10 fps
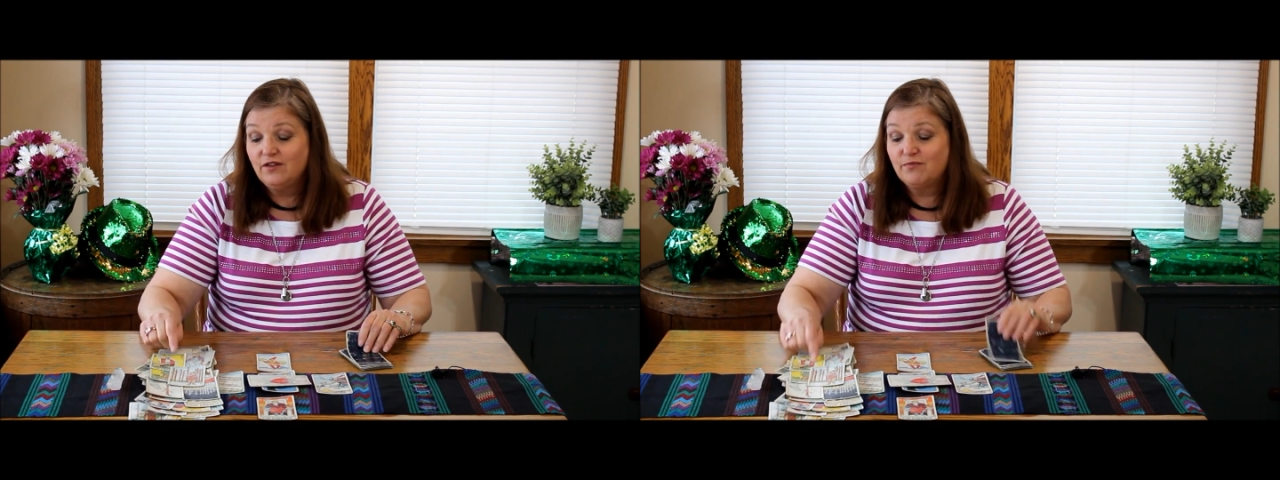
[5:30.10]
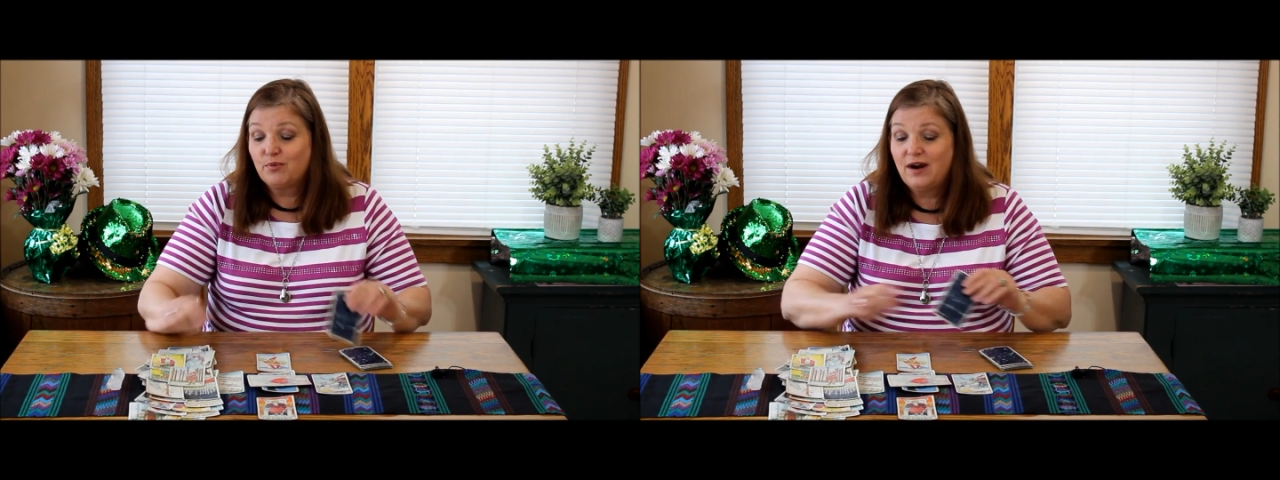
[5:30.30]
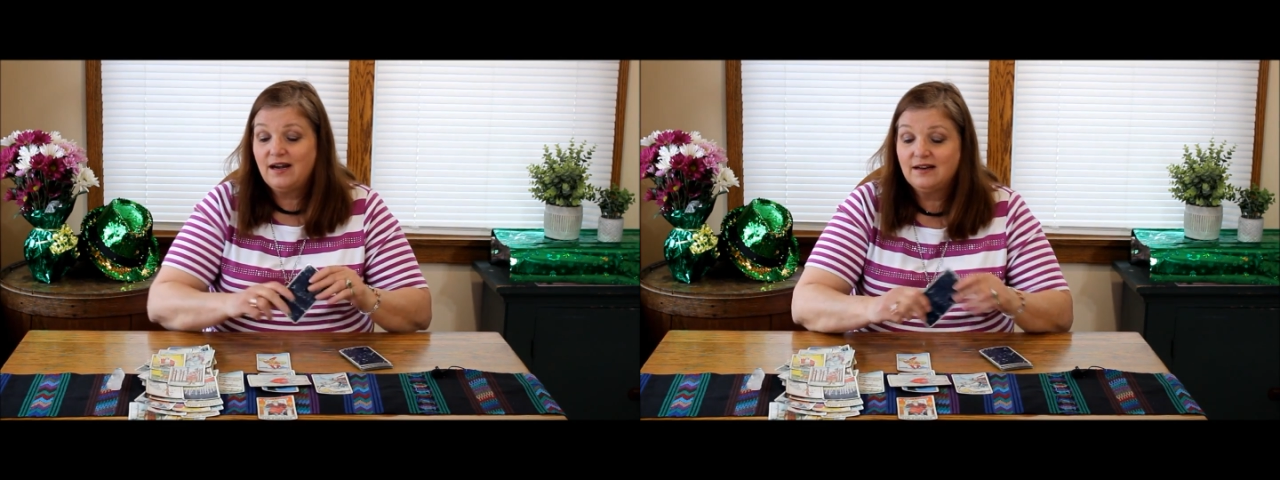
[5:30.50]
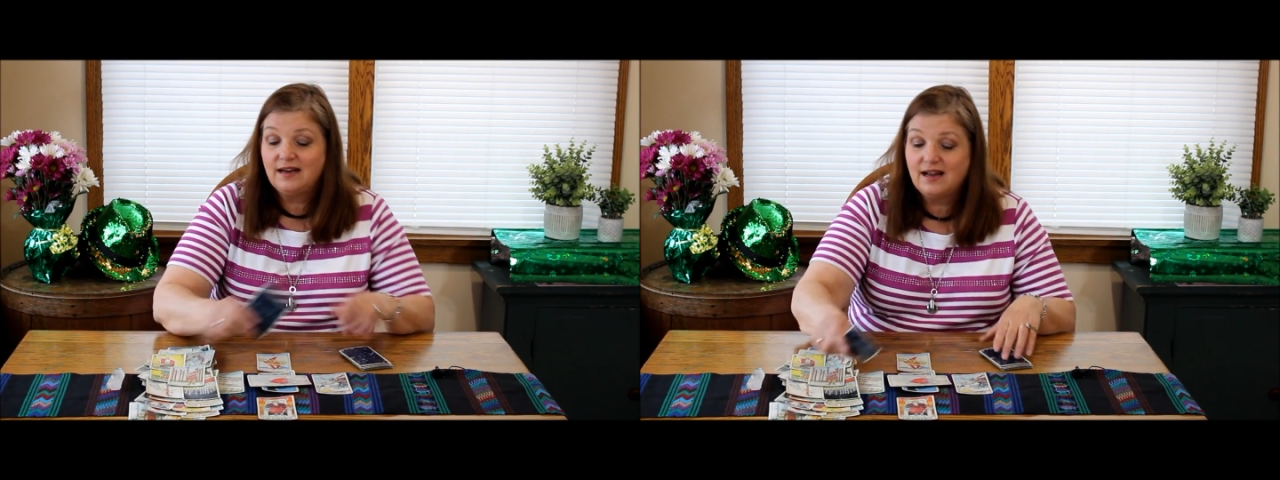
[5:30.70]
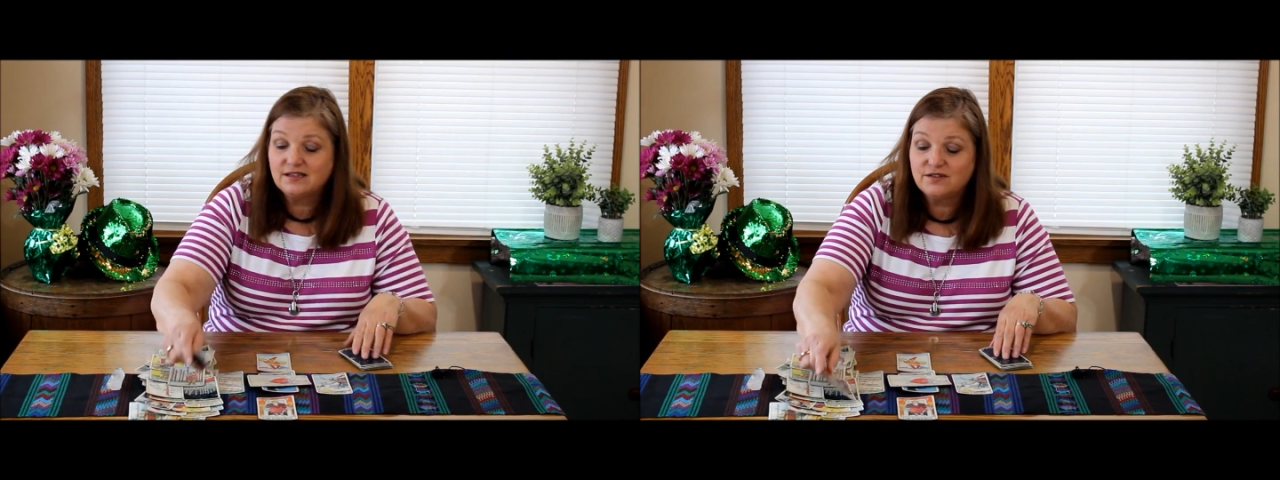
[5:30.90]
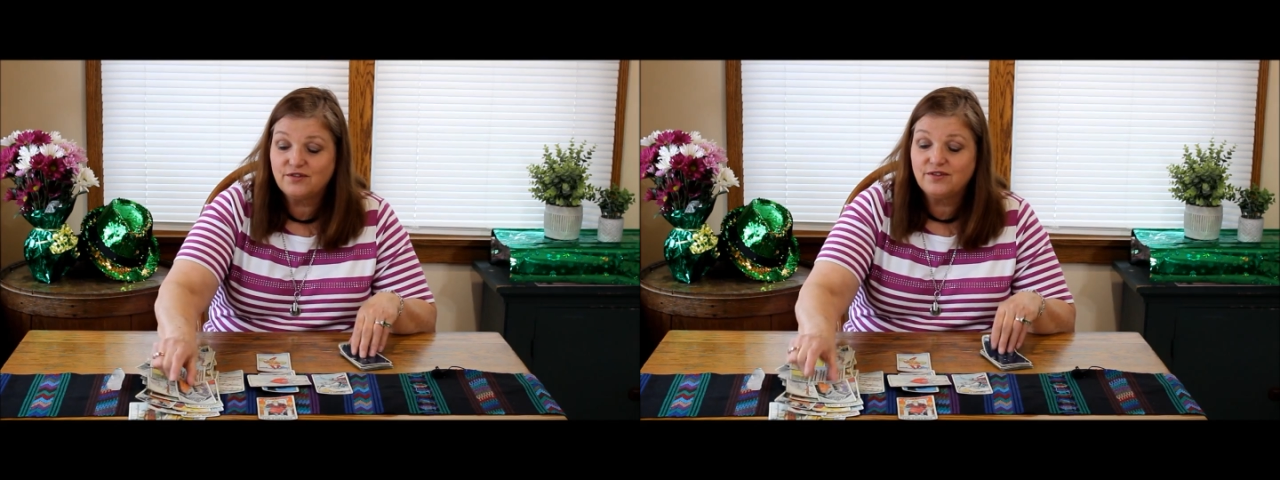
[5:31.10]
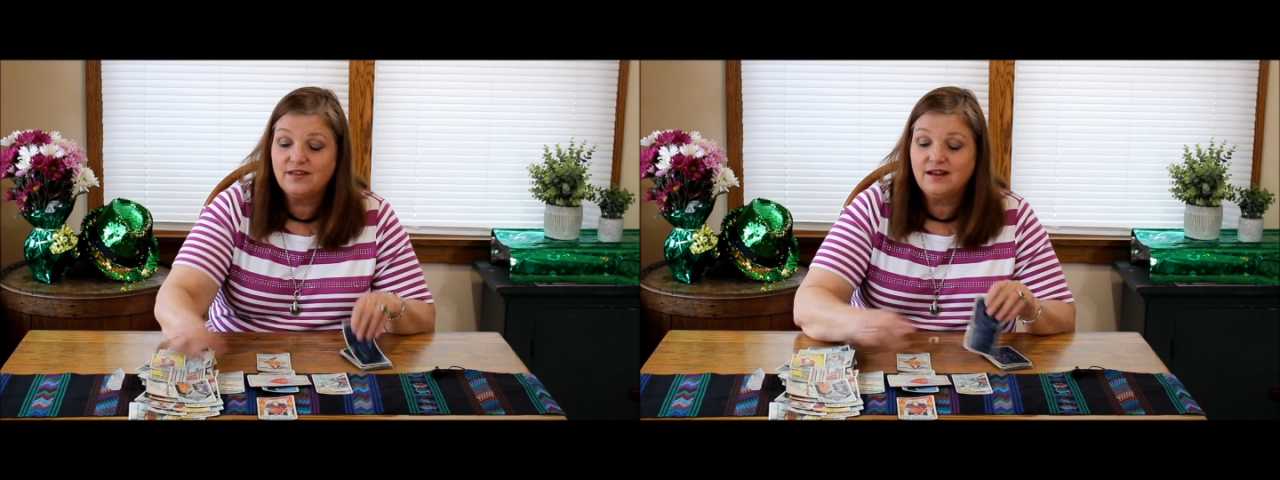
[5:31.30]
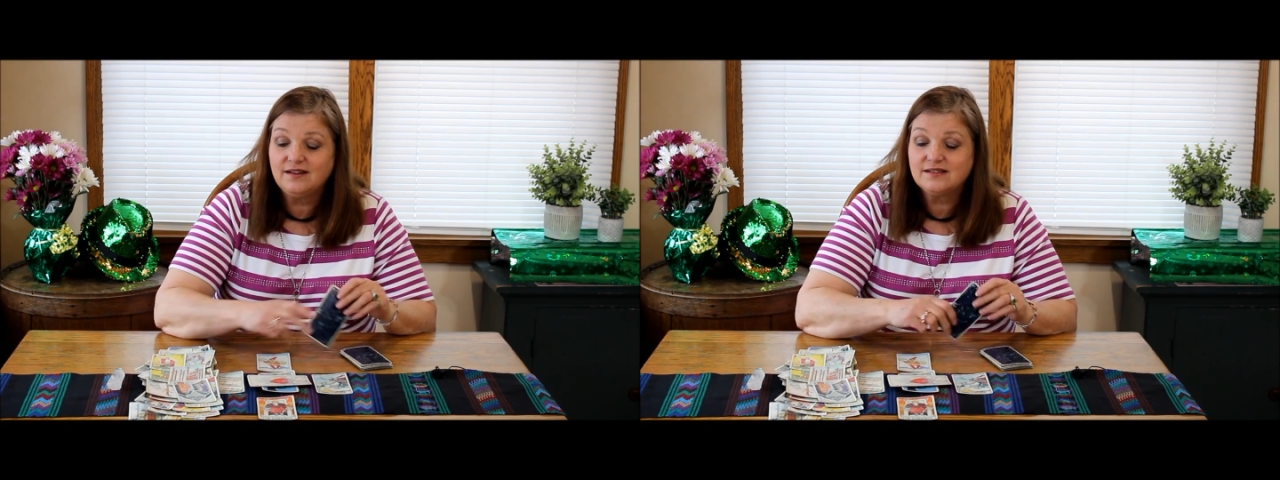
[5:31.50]
You've prayed and asked for
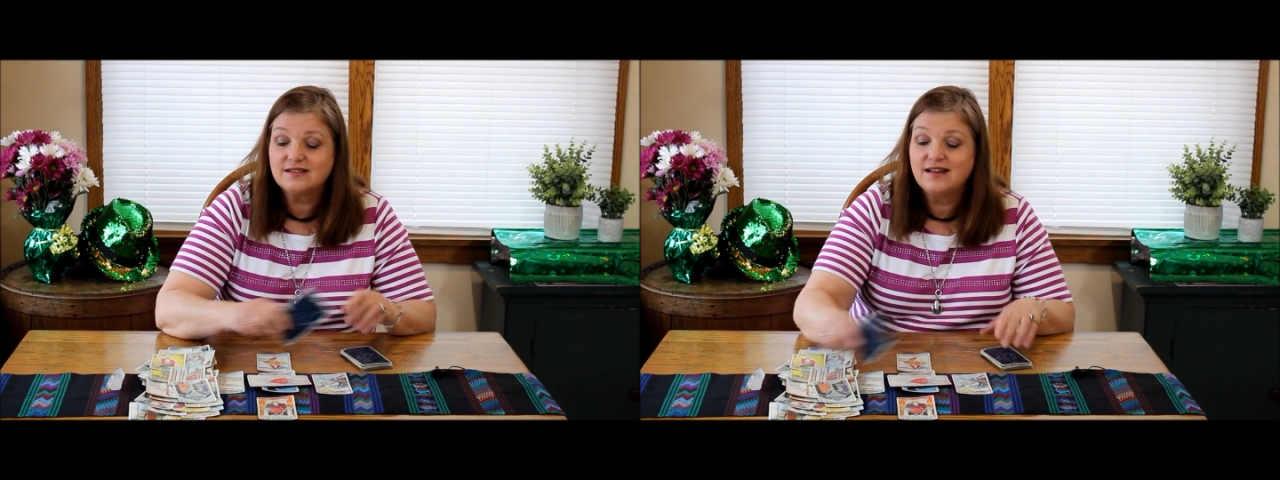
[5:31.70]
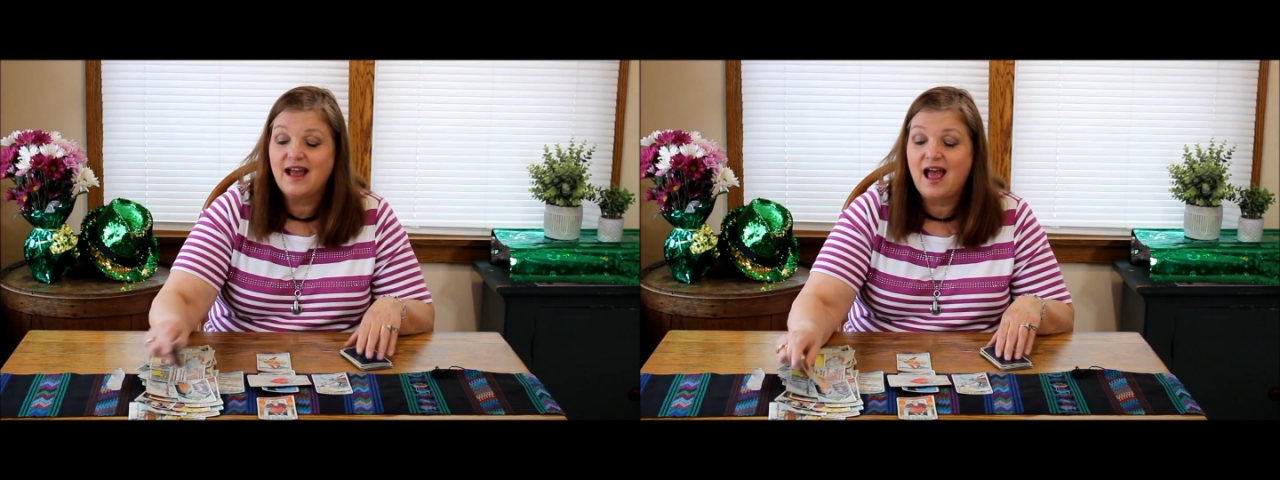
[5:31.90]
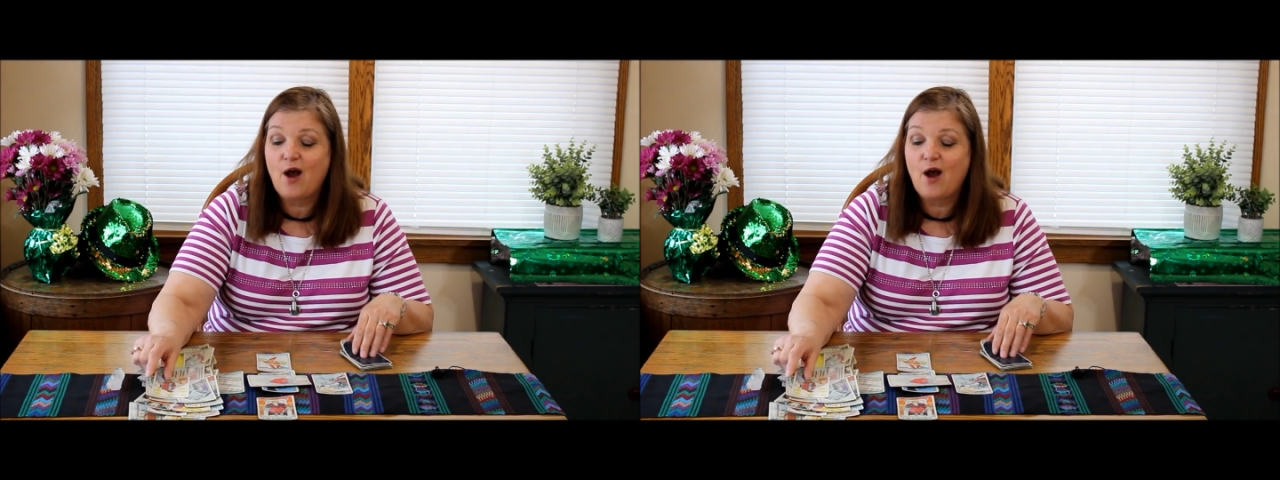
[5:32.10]
things,